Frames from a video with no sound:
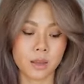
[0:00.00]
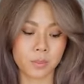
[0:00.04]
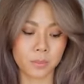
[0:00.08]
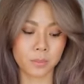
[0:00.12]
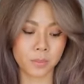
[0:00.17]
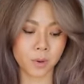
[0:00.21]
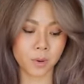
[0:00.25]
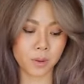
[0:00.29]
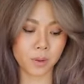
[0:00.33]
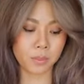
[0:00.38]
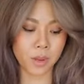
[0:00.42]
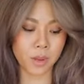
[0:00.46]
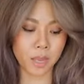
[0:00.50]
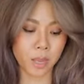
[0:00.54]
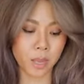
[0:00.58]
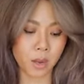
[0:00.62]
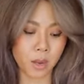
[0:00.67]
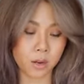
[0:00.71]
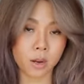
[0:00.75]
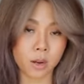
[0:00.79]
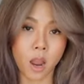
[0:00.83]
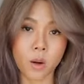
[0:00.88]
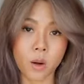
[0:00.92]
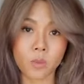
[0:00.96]
put my hair
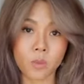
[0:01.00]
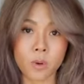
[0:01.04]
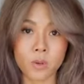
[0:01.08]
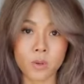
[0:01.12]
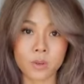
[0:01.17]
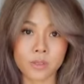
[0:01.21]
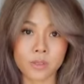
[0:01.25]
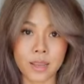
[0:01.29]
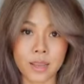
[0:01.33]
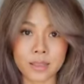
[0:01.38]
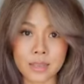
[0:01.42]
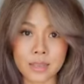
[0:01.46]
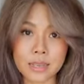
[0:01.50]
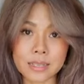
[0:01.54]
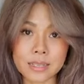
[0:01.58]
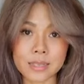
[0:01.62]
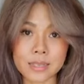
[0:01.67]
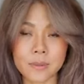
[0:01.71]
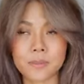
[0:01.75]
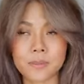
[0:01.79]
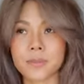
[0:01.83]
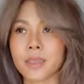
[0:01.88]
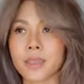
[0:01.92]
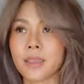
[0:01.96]
in hot rollers like
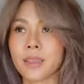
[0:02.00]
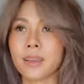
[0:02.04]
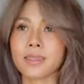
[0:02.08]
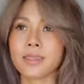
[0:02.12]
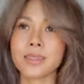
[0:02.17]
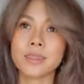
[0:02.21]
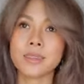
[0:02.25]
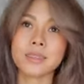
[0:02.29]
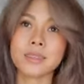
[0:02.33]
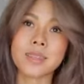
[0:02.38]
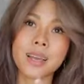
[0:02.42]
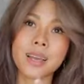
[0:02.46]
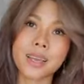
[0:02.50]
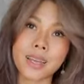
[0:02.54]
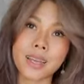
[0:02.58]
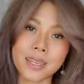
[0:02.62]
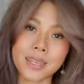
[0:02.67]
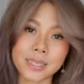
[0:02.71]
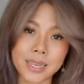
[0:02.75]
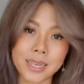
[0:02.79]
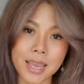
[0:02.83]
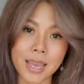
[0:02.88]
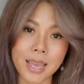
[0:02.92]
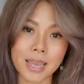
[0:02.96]
this. The
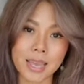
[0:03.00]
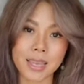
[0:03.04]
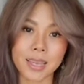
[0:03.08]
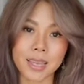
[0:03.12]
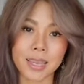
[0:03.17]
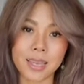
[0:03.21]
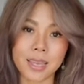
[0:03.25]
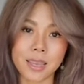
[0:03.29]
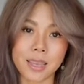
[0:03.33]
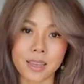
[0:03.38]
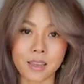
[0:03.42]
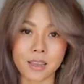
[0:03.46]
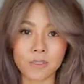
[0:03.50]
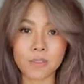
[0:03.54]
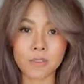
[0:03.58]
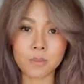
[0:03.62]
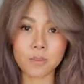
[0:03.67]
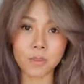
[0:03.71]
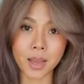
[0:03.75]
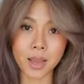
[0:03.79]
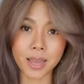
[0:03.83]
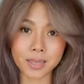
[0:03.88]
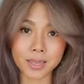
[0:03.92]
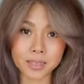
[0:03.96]
second day, if
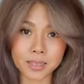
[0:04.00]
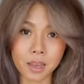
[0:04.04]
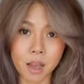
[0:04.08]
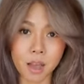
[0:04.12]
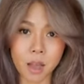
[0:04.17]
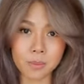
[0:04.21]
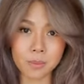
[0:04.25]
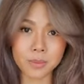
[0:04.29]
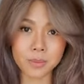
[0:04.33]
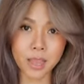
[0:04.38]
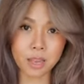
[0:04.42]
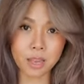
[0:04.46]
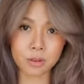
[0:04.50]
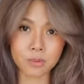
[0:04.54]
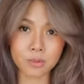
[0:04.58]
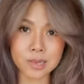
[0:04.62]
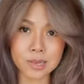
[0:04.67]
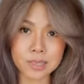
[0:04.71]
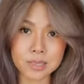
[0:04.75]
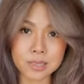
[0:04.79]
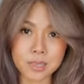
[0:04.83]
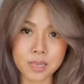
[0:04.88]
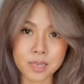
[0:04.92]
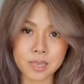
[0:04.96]
my top get
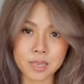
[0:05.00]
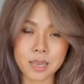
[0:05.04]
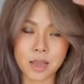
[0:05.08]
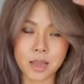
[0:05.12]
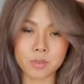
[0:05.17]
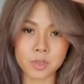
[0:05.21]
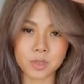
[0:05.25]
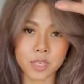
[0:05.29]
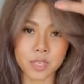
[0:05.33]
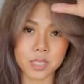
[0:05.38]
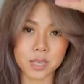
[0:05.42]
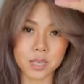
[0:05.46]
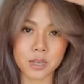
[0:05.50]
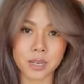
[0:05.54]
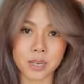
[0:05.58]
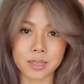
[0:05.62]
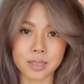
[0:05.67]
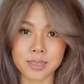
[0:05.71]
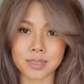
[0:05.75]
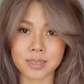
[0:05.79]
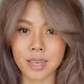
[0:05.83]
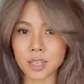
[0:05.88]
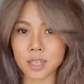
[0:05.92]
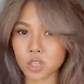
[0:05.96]
greasy, I'm just gonna
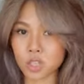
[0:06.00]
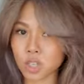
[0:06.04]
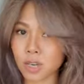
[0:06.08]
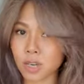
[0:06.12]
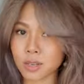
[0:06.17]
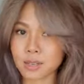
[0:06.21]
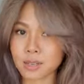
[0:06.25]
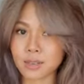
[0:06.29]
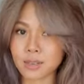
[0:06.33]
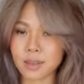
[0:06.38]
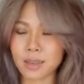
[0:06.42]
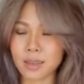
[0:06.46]
section